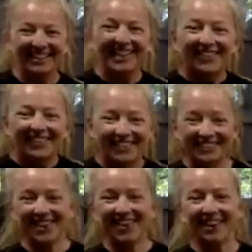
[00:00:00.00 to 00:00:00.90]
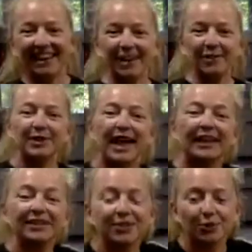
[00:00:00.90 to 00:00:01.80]
We start again with that
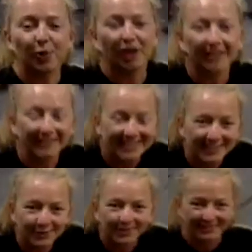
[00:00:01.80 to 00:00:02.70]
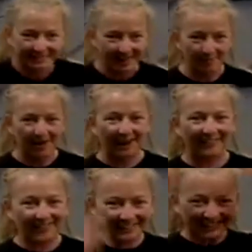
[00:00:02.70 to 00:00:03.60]
squat to step out.
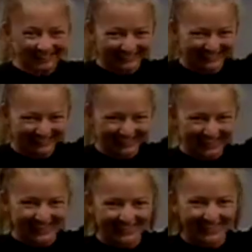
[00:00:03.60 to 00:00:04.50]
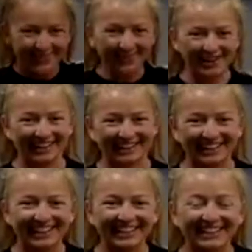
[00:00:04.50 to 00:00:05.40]
In 3,
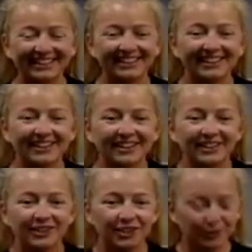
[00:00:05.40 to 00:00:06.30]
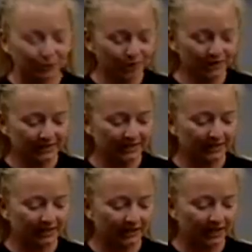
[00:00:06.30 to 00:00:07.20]
2,
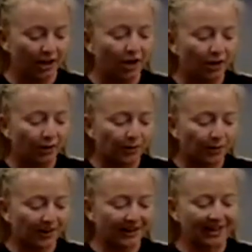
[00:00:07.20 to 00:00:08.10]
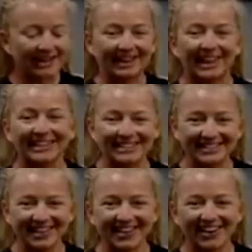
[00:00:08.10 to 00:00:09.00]
1. Let's
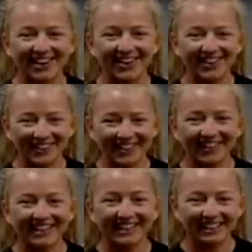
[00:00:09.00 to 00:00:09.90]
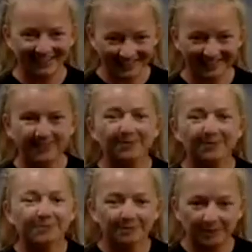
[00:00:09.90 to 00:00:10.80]
go.
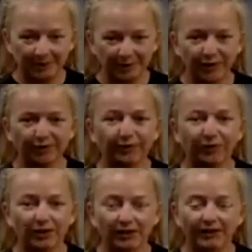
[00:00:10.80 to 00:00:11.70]
Beautiful.